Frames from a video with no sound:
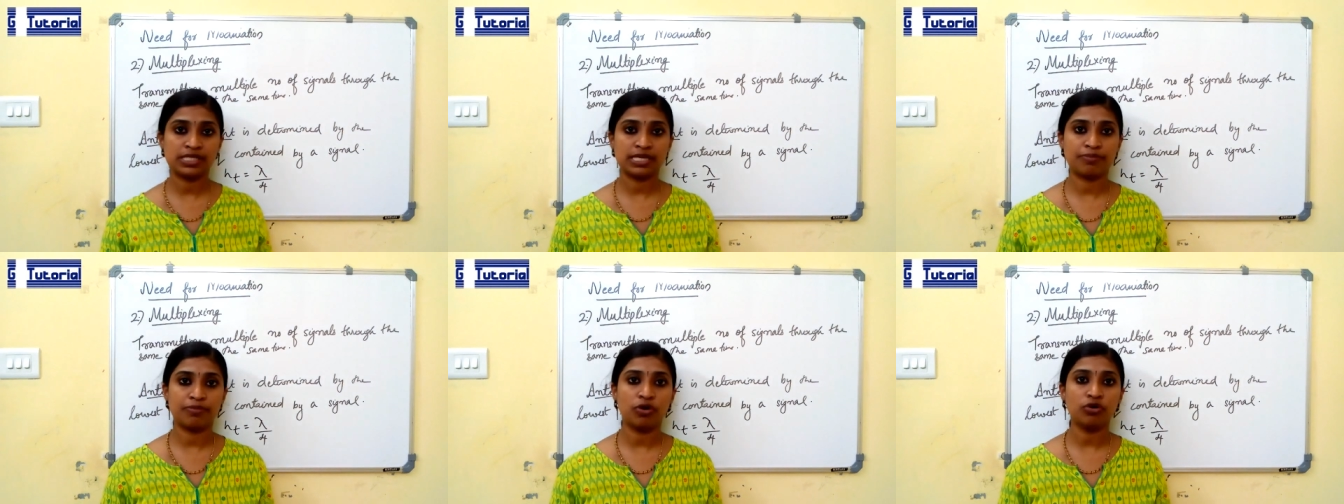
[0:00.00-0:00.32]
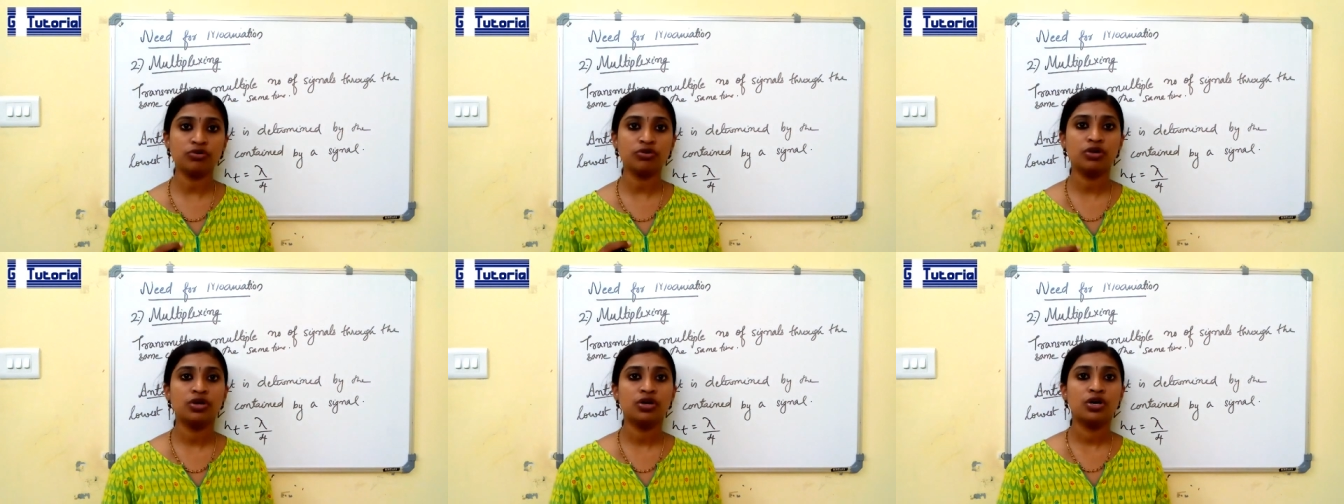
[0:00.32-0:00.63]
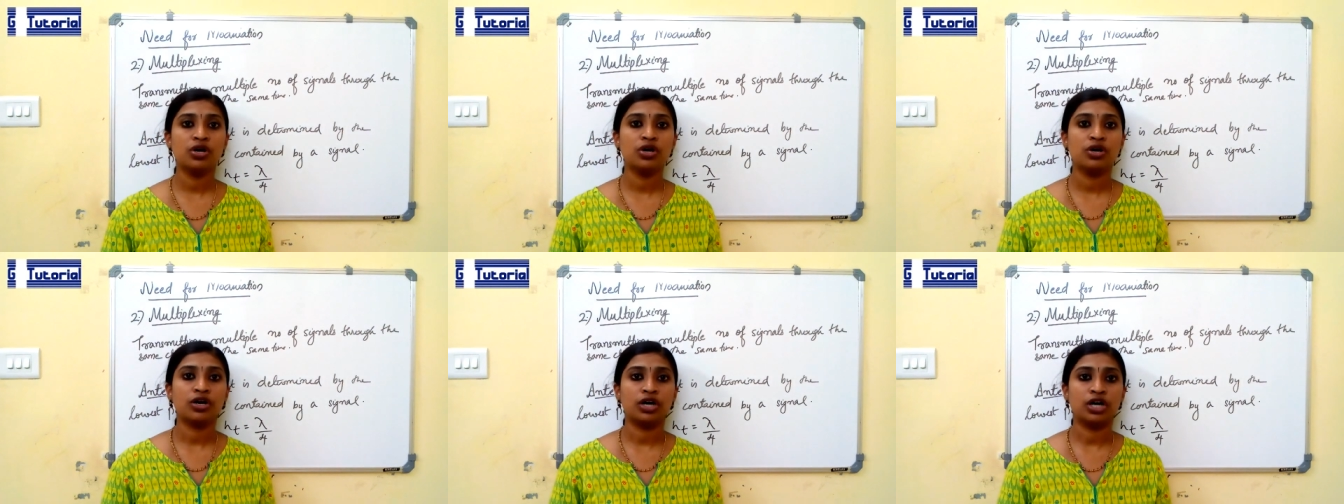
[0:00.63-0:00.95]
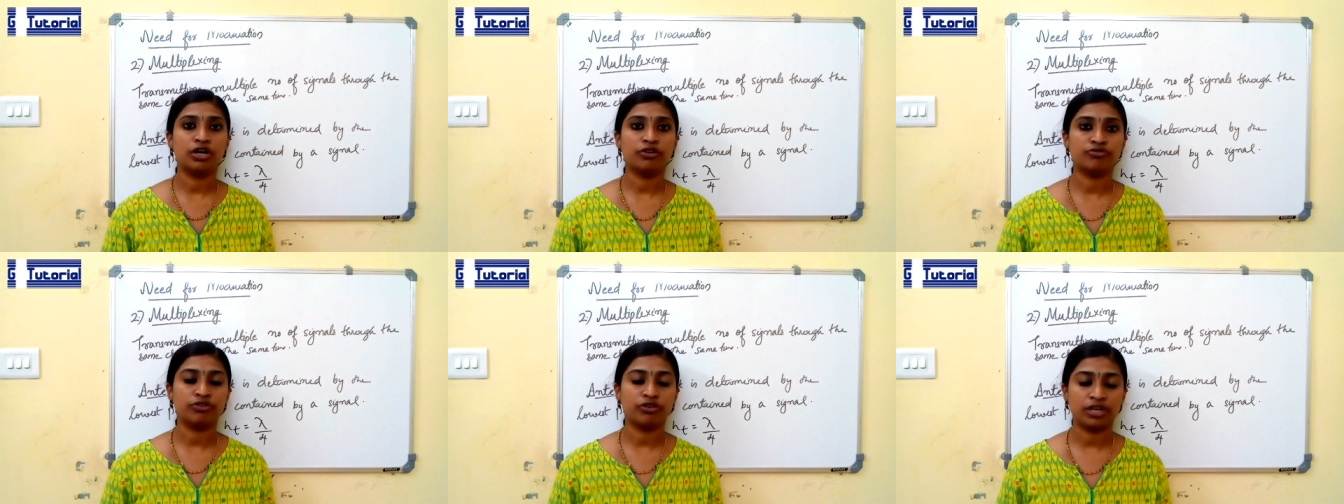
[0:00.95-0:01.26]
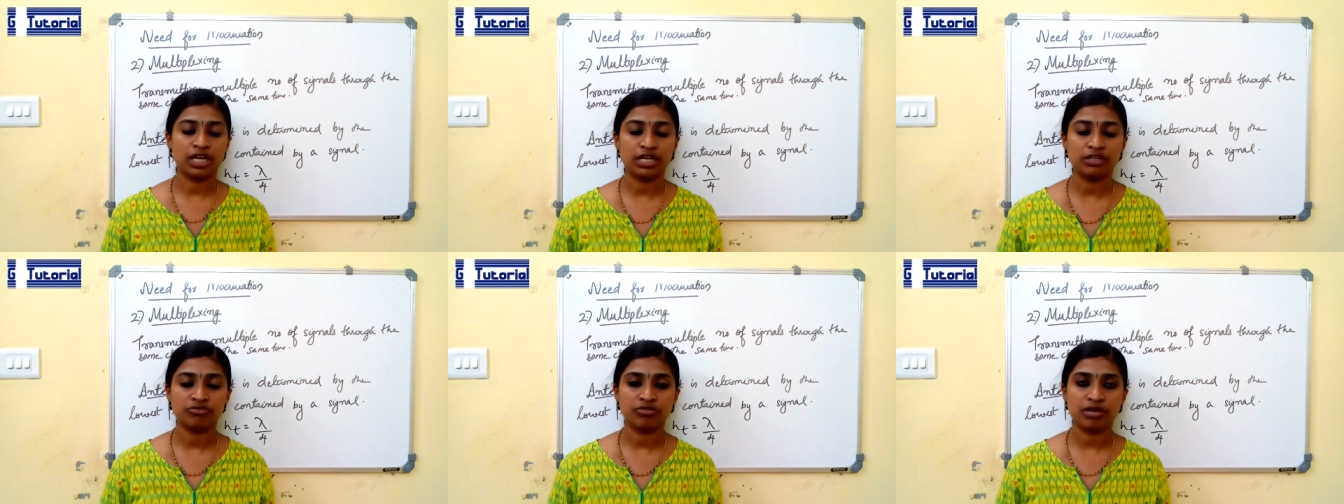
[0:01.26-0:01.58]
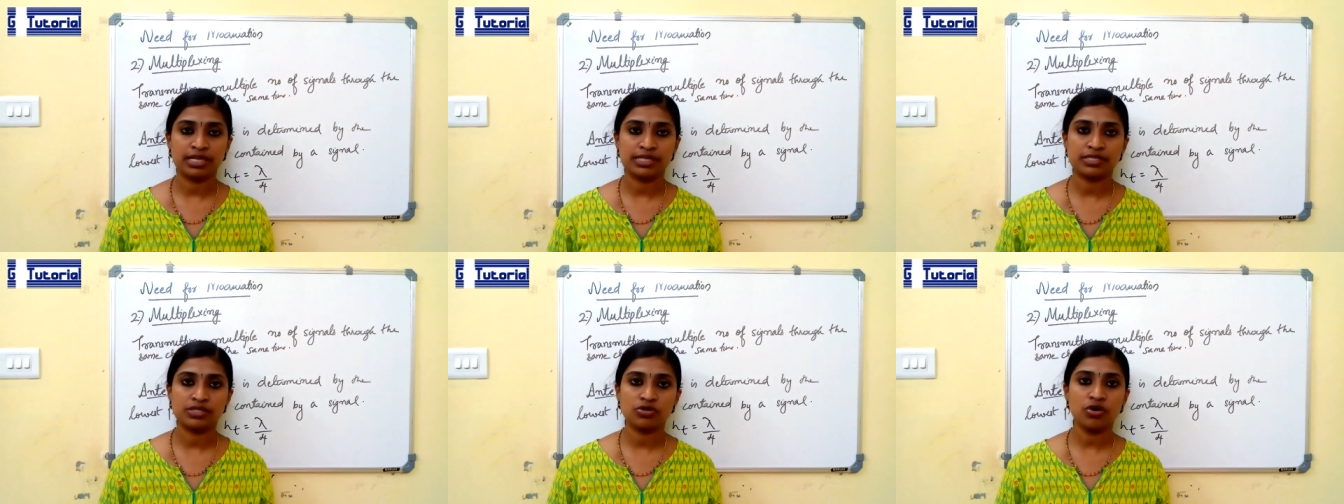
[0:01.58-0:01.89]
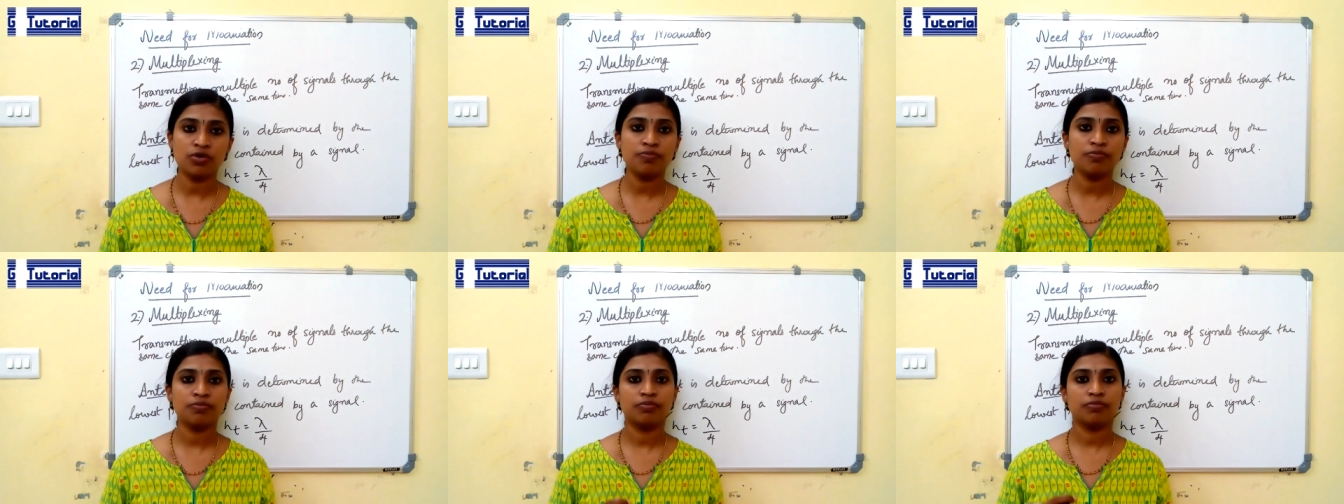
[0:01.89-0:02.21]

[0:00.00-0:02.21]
about Fourier transform